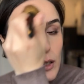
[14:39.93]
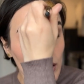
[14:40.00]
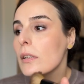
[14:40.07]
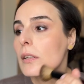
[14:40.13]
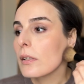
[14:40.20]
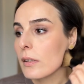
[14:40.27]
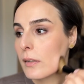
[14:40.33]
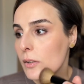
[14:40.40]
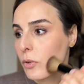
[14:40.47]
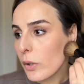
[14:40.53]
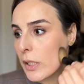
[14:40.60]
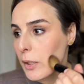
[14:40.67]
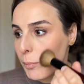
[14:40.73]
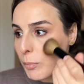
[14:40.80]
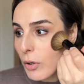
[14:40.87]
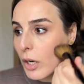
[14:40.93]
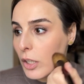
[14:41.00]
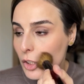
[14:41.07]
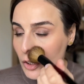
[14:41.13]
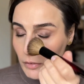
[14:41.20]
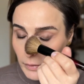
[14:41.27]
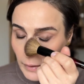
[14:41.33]
This is a great
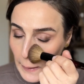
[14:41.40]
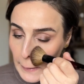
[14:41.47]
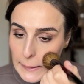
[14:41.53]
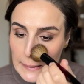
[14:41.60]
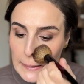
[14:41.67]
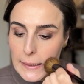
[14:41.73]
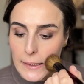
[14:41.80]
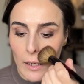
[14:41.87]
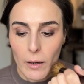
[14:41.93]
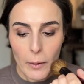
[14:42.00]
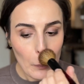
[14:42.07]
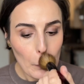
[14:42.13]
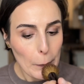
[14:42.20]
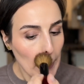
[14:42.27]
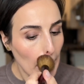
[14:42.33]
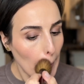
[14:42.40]
brush, very soft.